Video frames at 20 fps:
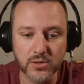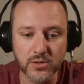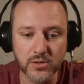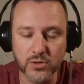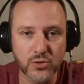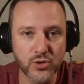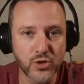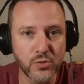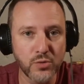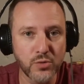
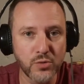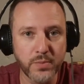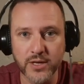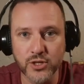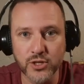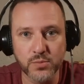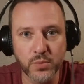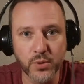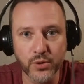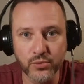2
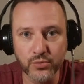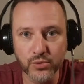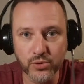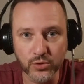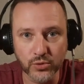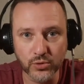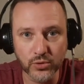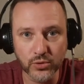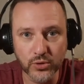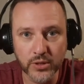pages per
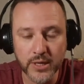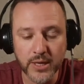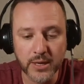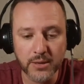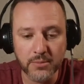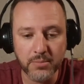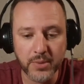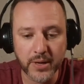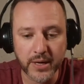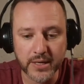rule,
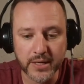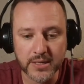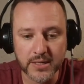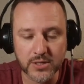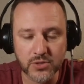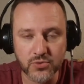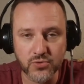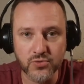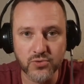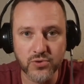but
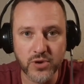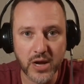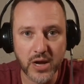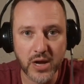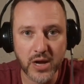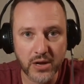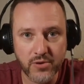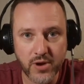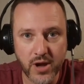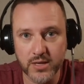it's
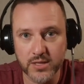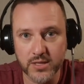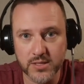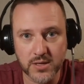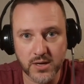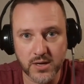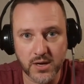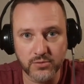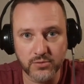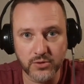really, really
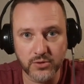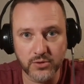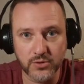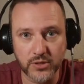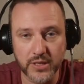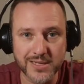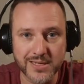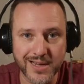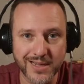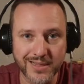insightful, and
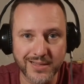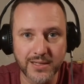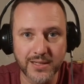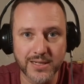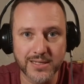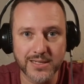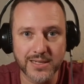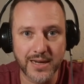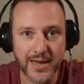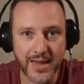there's nothing
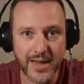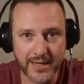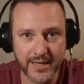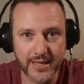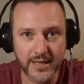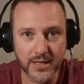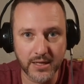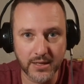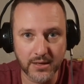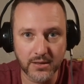that's
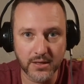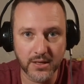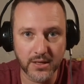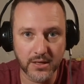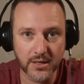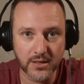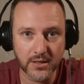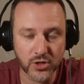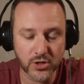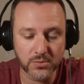lacking
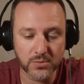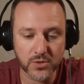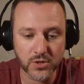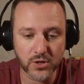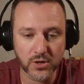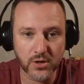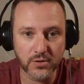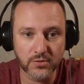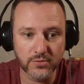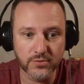in terms
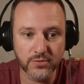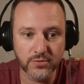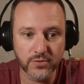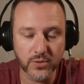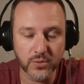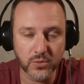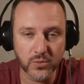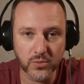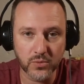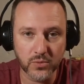of
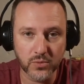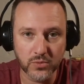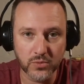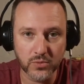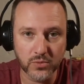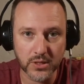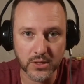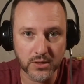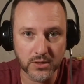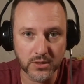
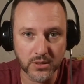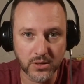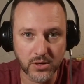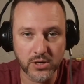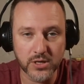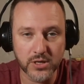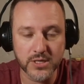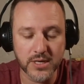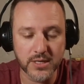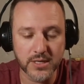the
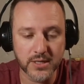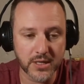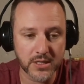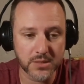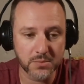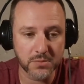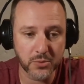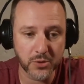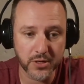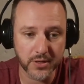content that he's
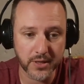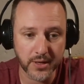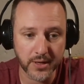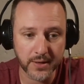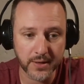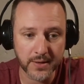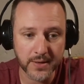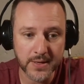put in there.